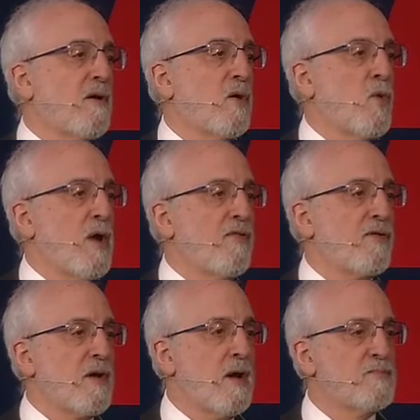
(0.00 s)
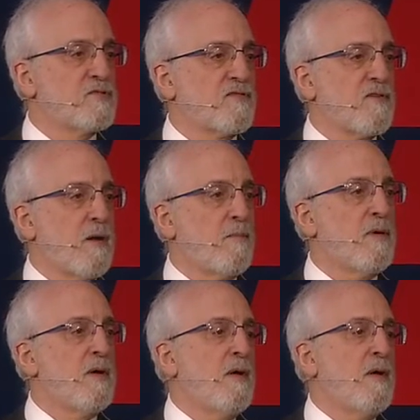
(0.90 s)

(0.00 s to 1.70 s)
our wealth comes from